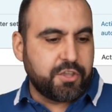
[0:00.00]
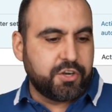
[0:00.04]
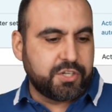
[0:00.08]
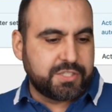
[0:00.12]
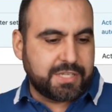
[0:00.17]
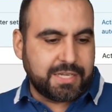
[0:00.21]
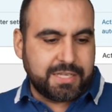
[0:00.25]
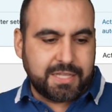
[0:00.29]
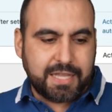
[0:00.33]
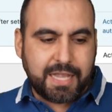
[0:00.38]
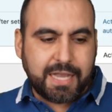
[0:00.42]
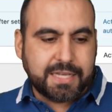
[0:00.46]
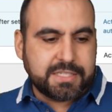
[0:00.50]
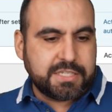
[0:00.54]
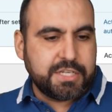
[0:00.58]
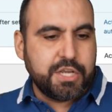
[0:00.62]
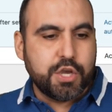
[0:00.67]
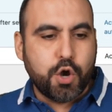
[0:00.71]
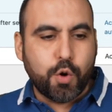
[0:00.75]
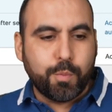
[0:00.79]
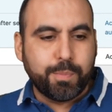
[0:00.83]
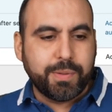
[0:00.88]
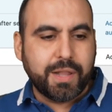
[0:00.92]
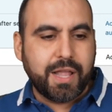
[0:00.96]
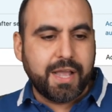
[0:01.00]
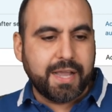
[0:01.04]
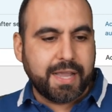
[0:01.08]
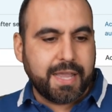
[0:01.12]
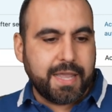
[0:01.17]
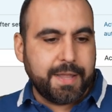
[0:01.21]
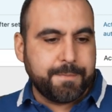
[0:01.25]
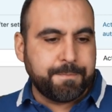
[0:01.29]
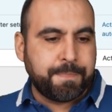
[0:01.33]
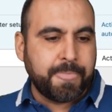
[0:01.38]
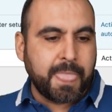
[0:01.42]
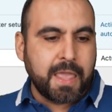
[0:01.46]
There's an S E O
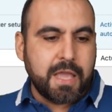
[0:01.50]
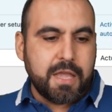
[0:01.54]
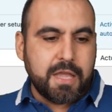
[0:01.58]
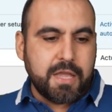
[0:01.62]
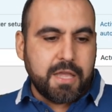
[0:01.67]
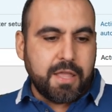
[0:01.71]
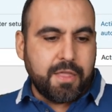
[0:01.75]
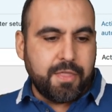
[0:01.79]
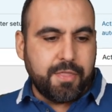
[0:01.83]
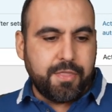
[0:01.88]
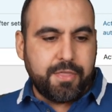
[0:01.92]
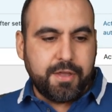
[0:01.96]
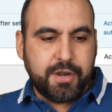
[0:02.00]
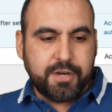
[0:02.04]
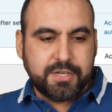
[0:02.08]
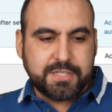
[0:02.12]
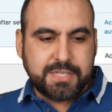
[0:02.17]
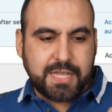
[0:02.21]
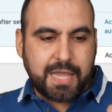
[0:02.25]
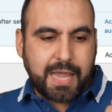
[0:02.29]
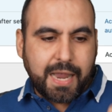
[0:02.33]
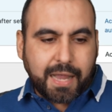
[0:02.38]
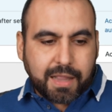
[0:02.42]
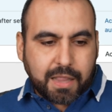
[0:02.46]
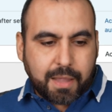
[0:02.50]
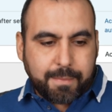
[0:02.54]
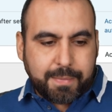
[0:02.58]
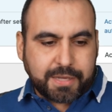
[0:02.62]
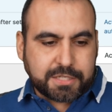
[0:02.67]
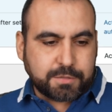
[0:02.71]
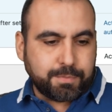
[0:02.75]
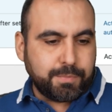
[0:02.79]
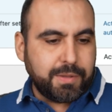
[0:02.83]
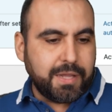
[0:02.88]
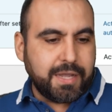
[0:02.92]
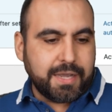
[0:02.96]
plugin. There's the L M
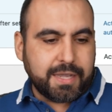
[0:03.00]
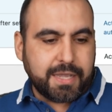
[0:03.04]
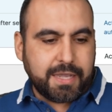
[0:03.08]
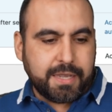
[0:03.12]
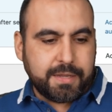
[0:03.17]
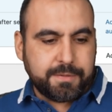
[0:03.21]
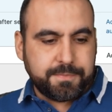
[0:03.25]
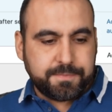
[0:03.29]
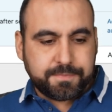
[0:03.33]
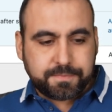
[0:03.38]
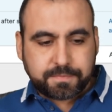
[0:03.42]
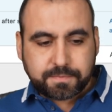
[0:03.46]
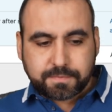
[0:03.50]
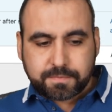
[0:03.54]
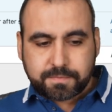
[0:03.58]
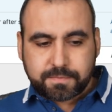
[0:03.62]
S plugin.